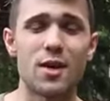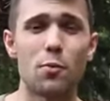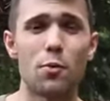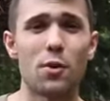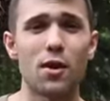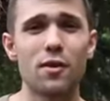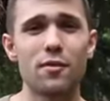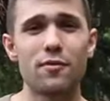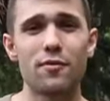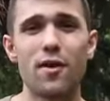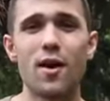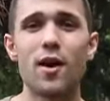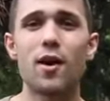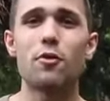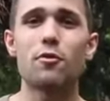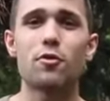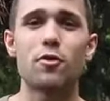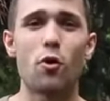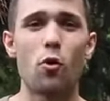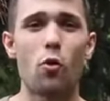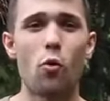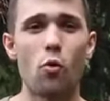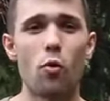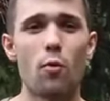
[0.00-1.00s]
And we're gonna find out
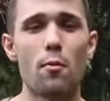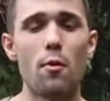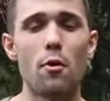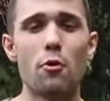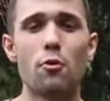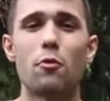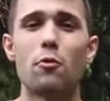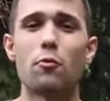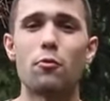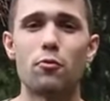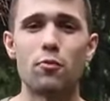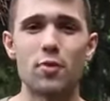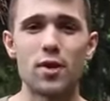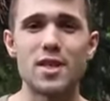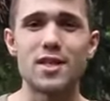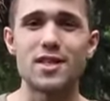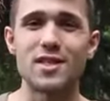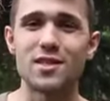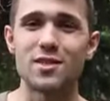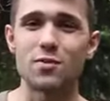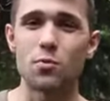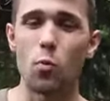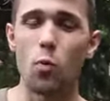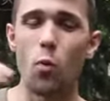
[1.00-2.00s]
the hormonal reasons